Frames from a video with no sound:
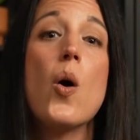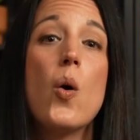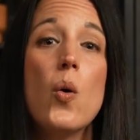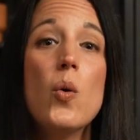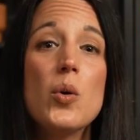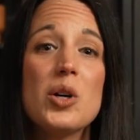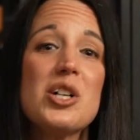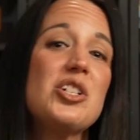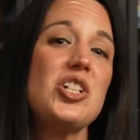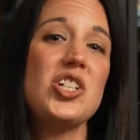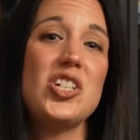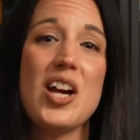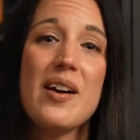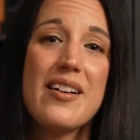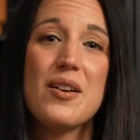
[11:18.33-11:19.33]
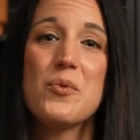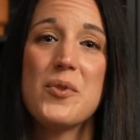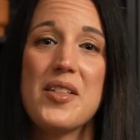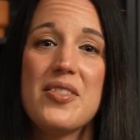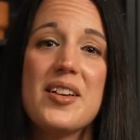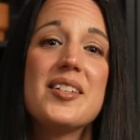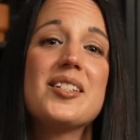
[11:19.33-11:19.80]
or share it
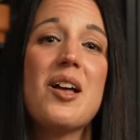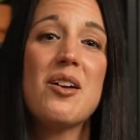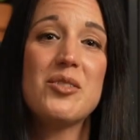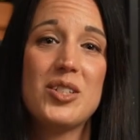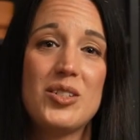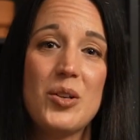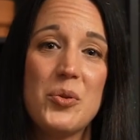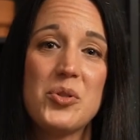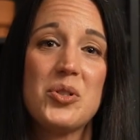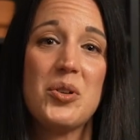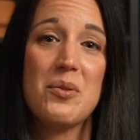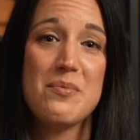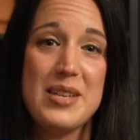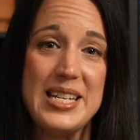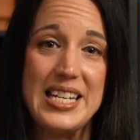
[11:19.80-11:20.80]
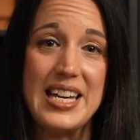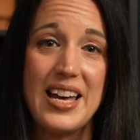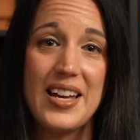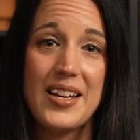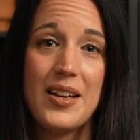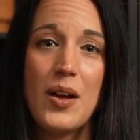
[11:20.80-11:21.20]
with us on social media.